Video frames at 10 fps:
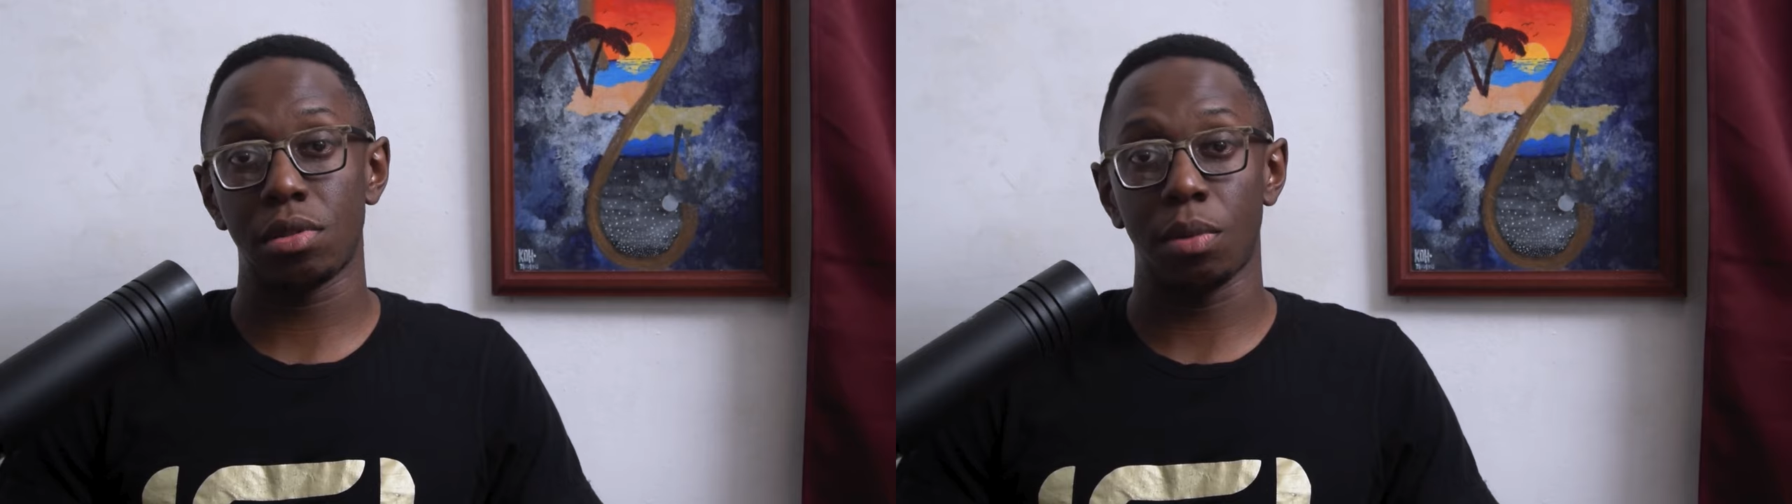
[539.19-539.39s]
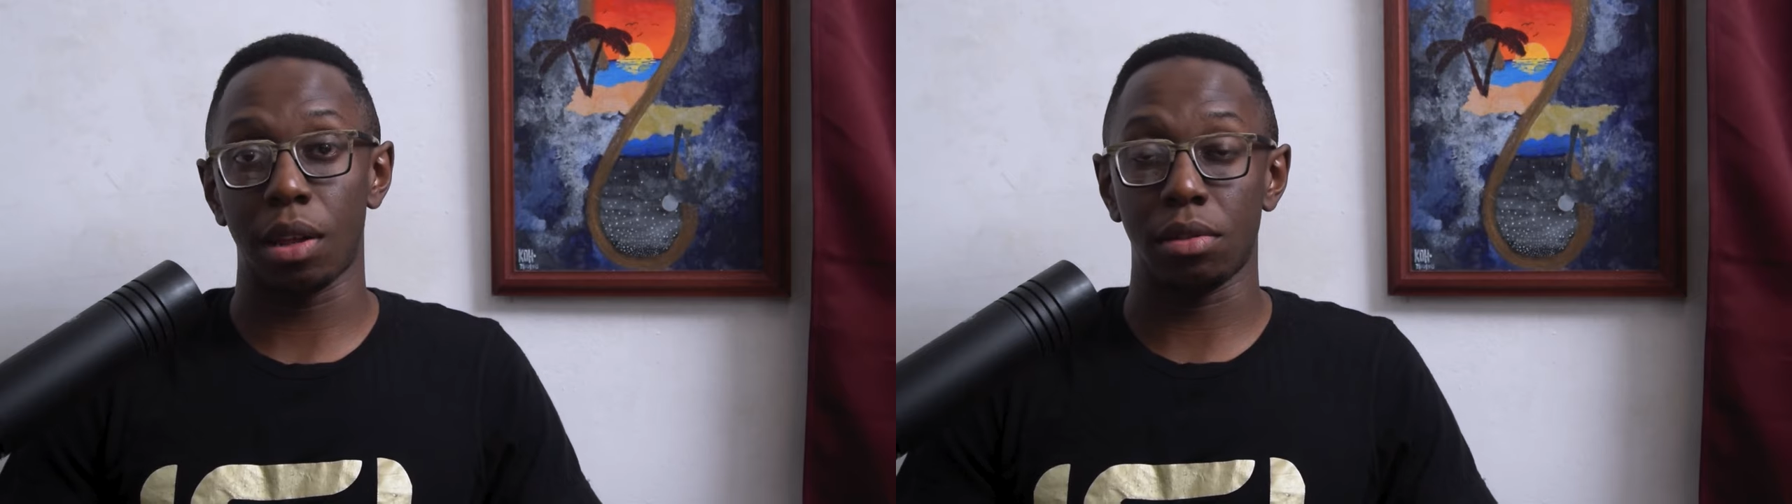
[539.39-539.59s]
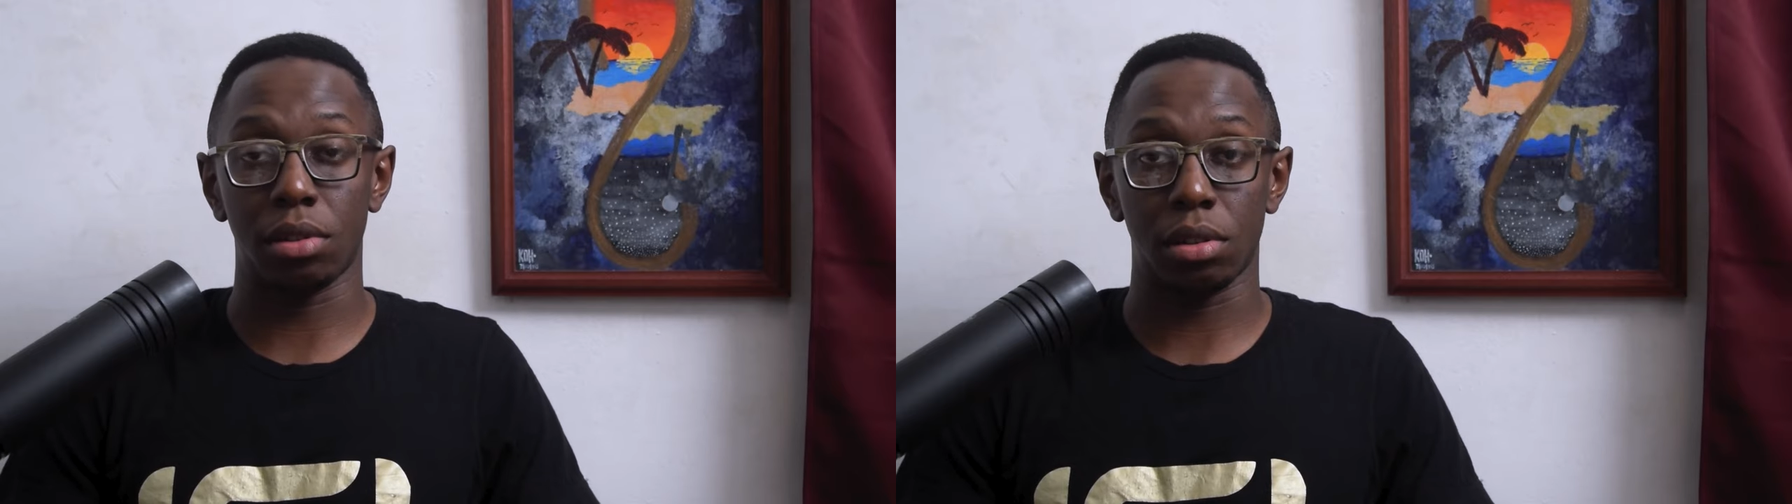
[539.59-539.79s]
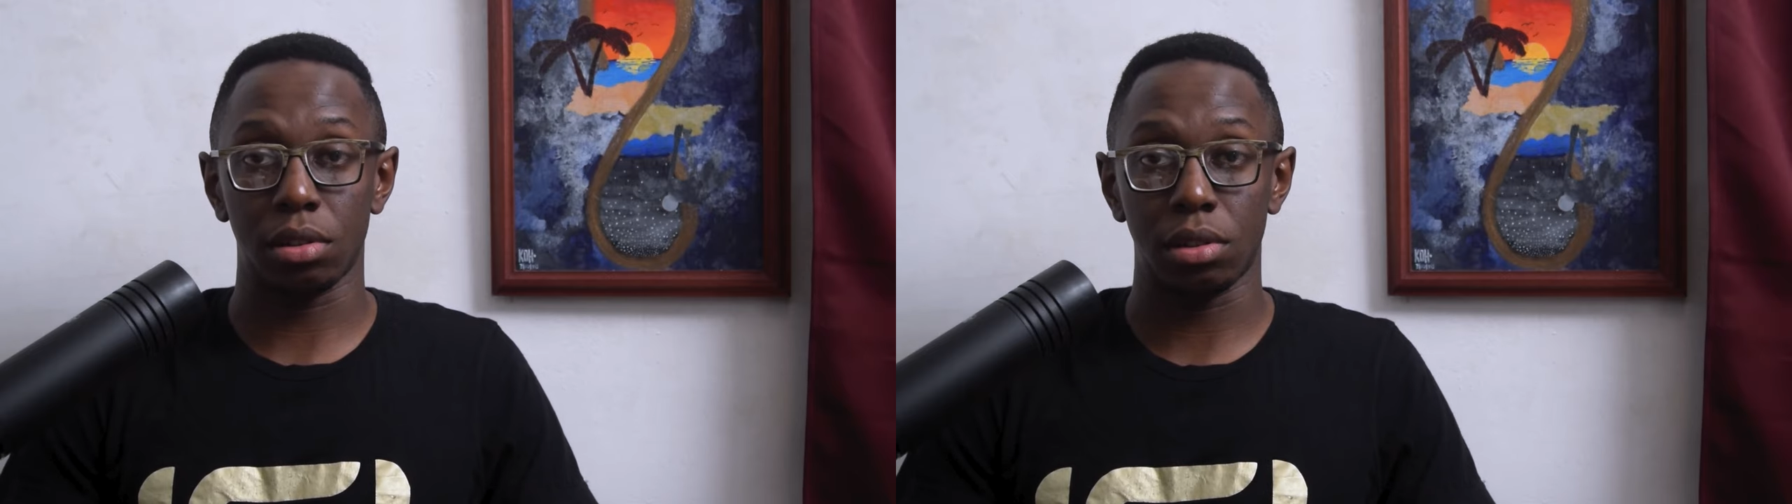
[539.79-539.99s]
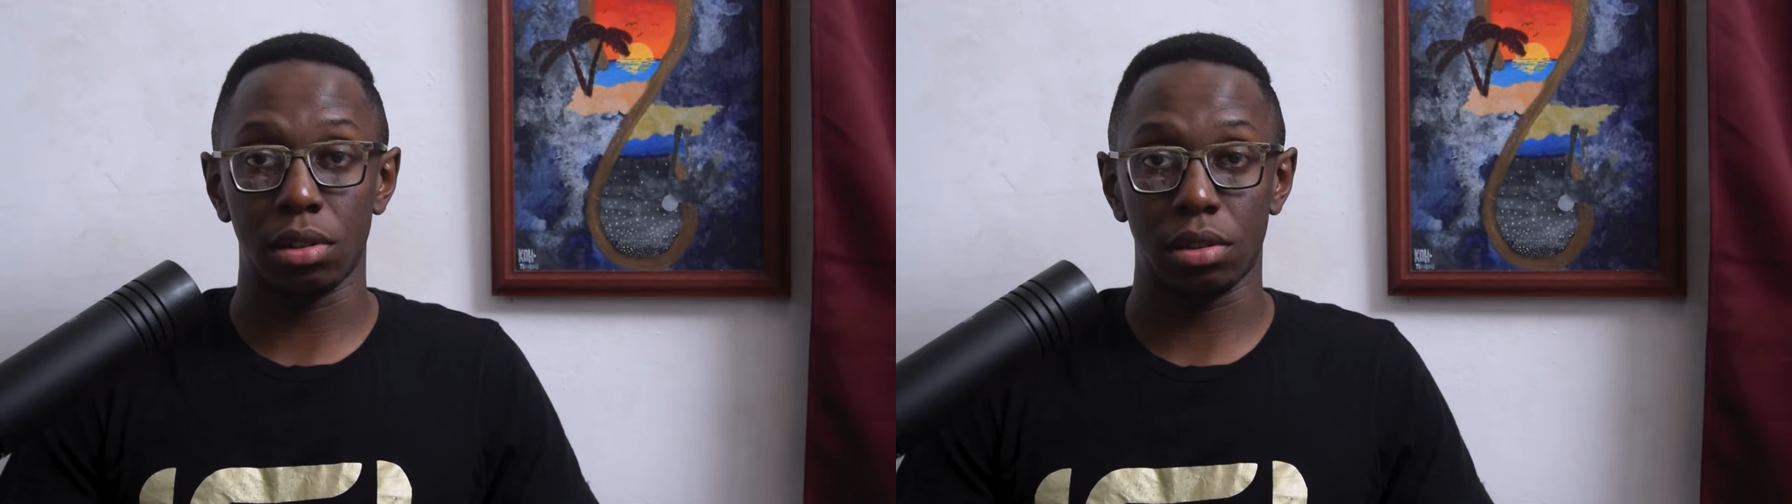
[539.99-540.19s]
whether
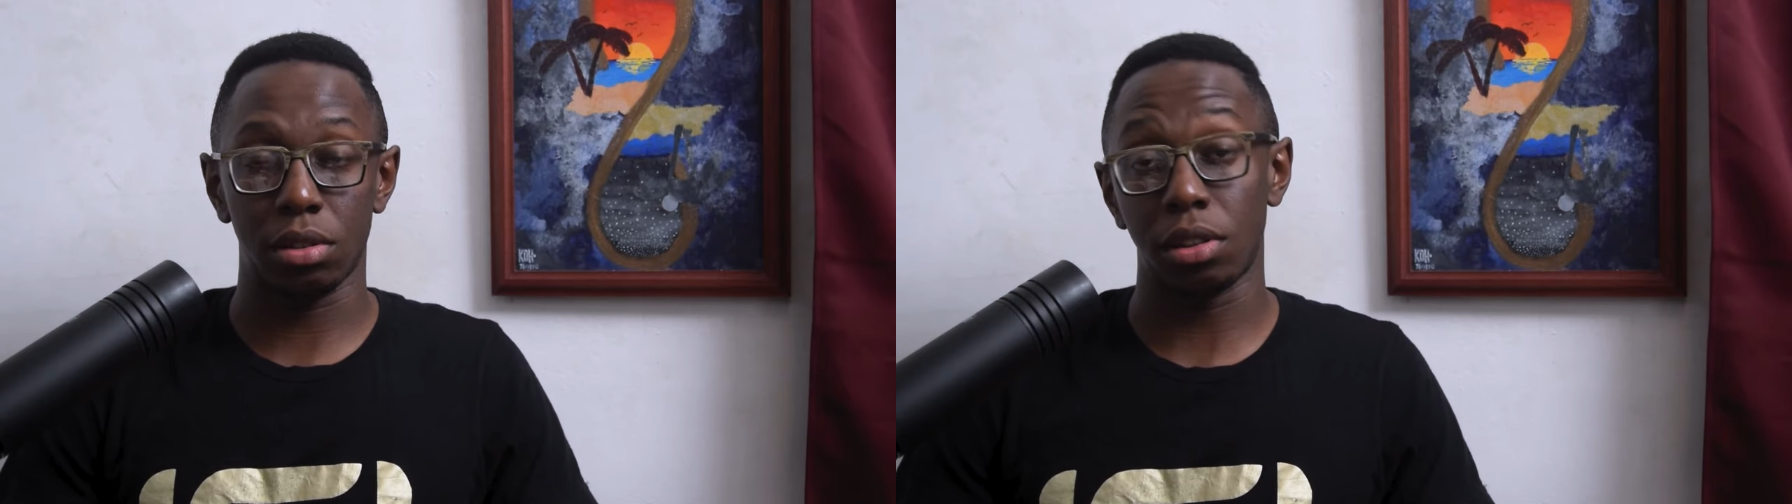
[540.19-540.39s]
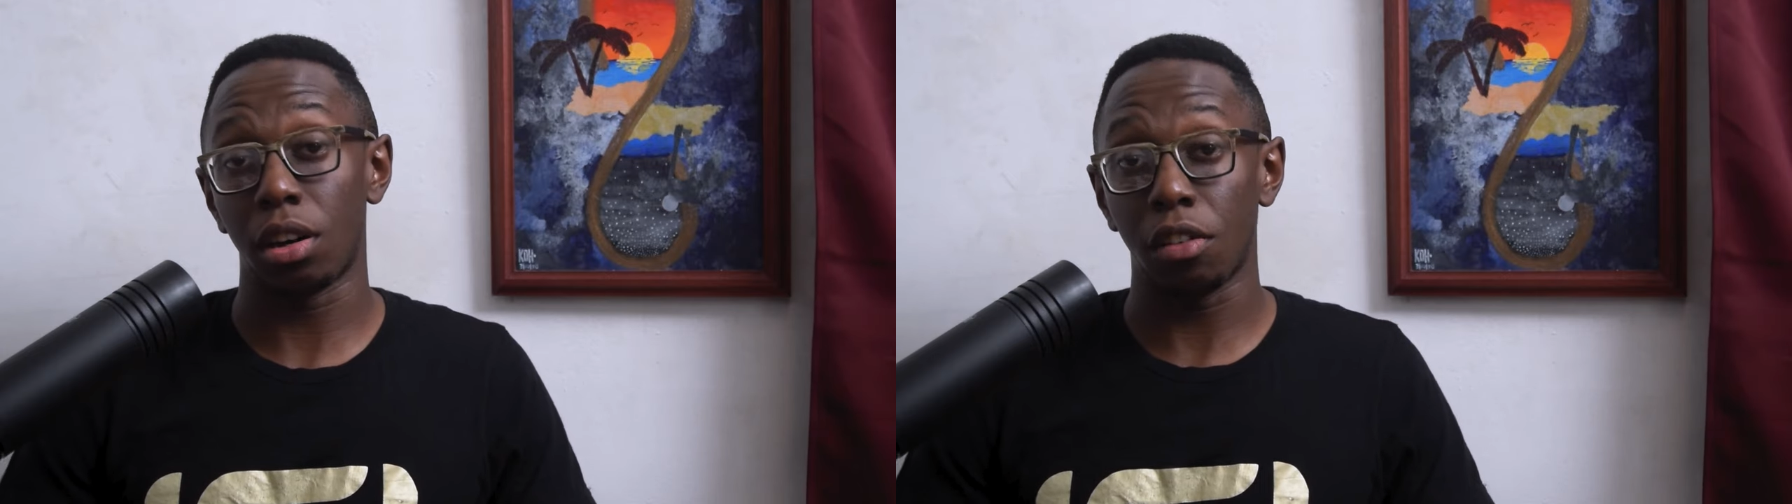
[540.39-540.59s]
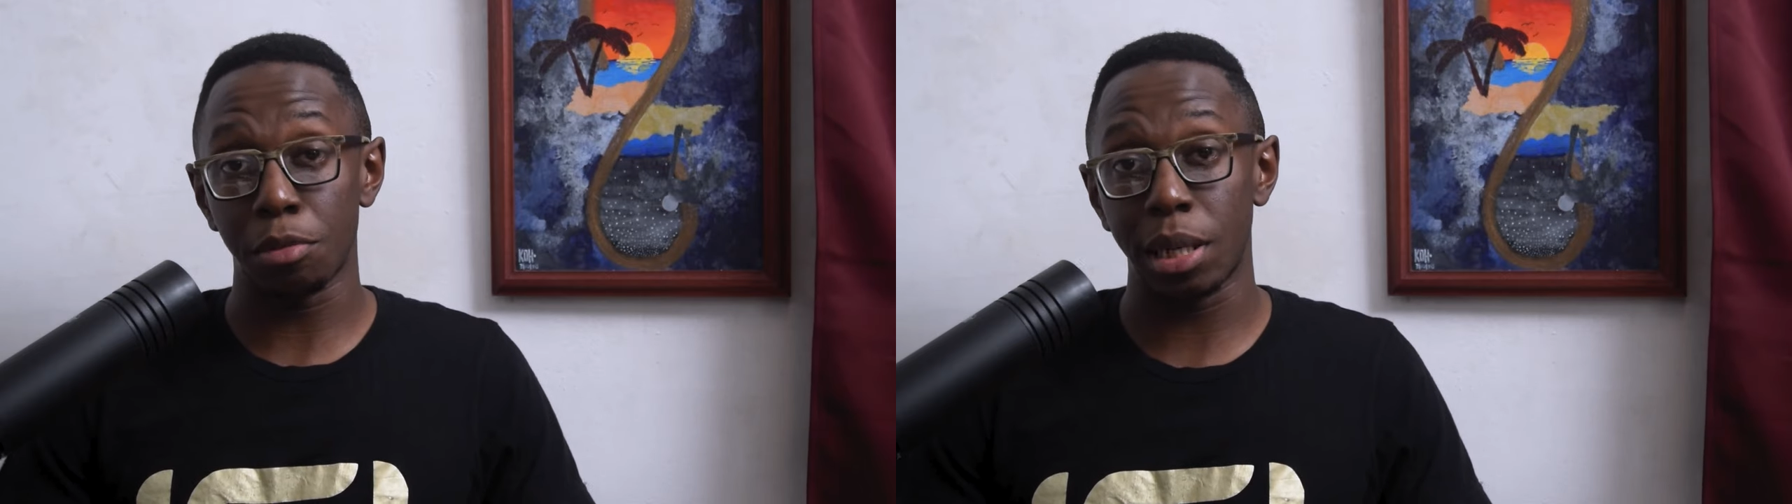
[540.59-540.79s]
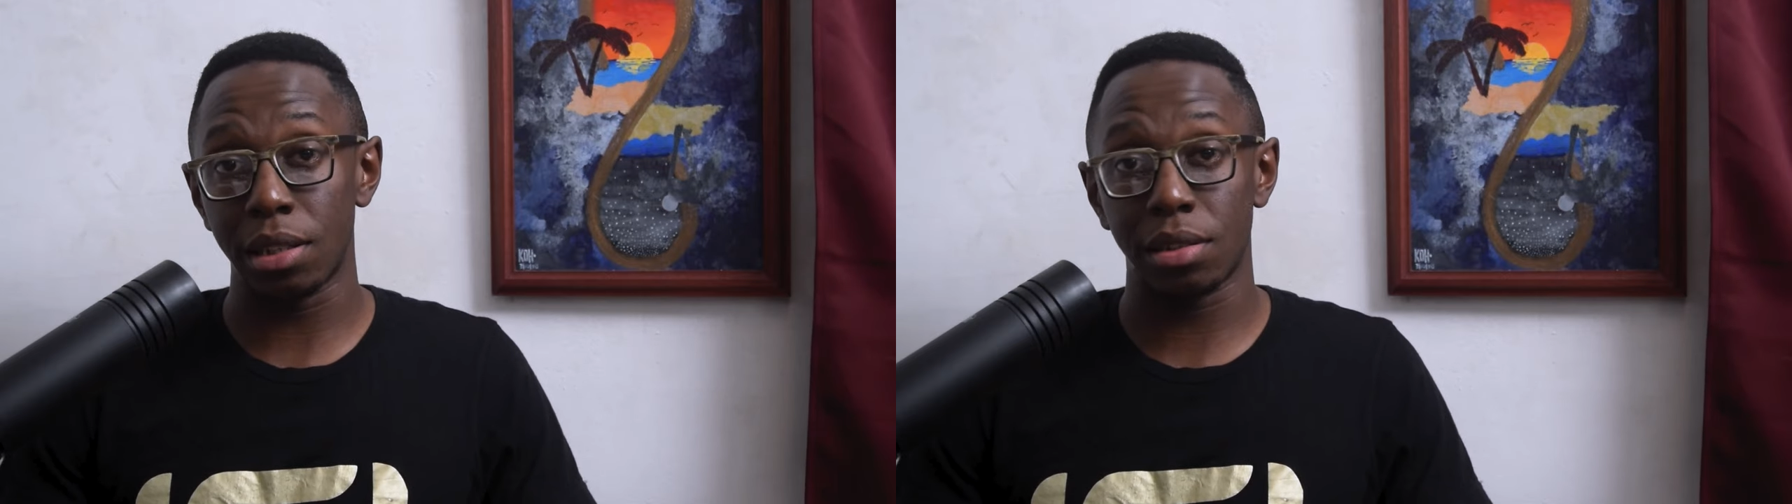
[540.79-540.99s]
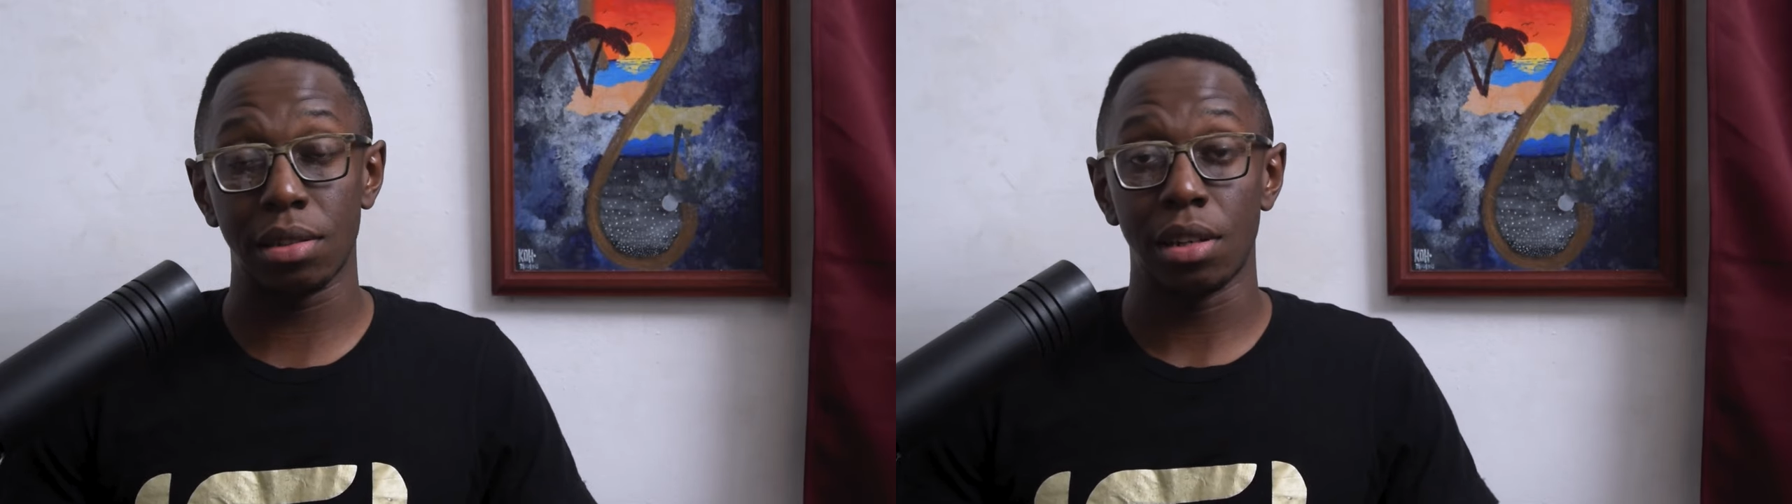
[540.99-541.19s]
to the
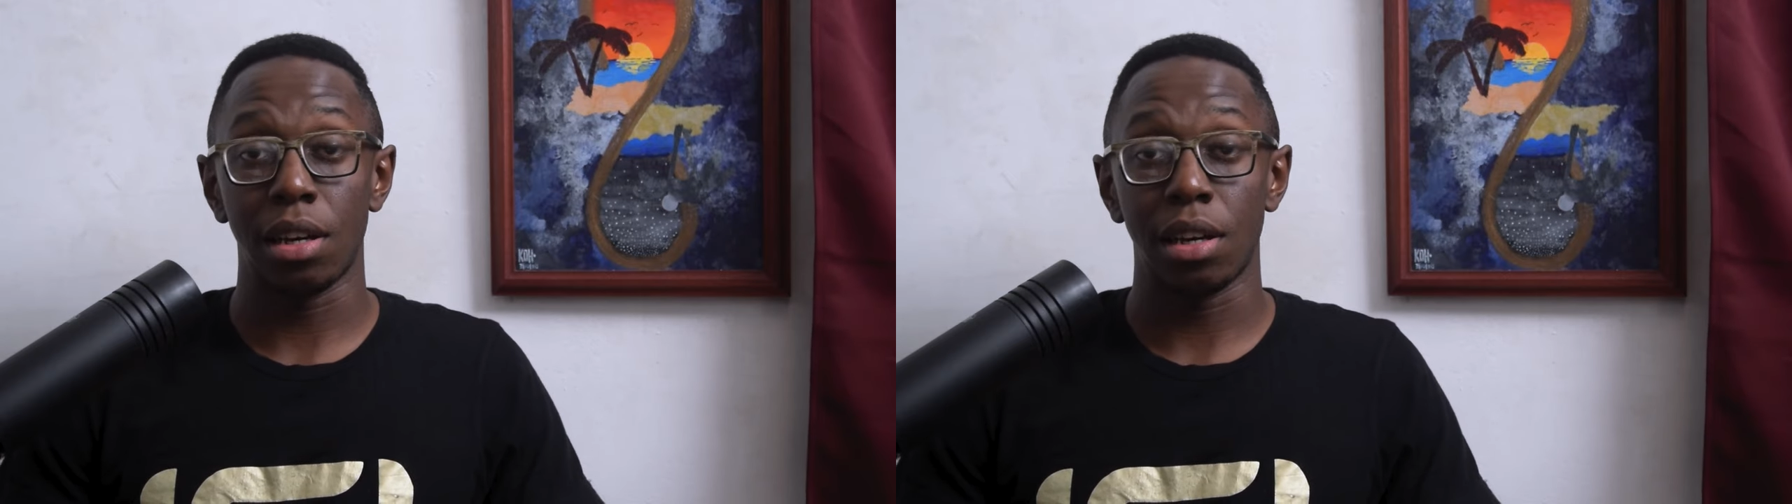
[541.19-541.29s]
government,